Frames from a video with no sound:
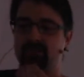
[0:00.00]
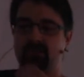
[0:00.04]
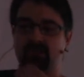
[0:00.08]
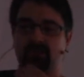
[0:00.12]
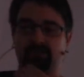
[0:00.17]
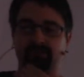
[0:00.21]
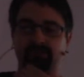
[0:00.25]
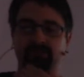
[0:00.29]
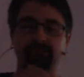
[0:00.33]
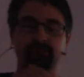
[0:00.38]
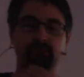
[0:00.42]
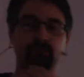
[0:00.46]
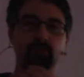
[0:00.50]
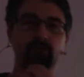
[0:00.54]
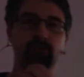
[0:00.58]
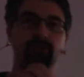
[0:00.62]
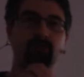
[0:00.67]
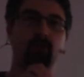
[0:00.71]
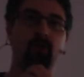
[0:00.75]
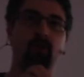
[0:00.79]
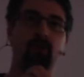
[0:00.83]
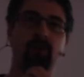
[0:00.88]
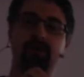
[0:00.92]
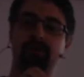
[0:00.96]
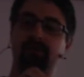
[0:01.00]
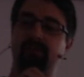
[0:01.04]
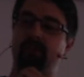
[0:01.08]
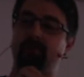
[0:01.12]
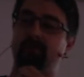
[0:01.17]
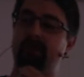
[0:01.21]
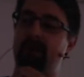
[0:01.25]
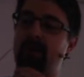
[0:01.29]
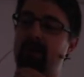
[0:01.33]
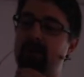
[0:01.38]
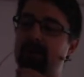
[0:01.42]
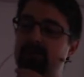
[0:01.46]
Just a few words
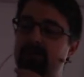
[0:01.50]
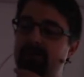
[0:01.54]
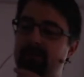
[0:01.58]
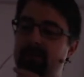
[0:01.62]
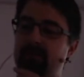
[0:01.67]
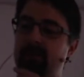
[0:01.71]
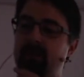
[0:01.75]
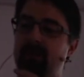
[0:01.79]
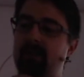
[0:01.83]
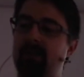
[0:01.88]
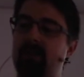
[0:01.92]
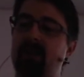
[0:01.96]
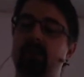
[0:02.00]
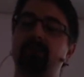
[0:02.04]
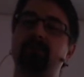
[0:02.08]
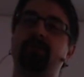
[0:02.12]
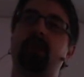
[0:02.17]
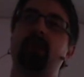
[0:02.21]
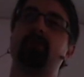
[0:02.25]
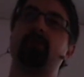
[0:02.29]
about Cloud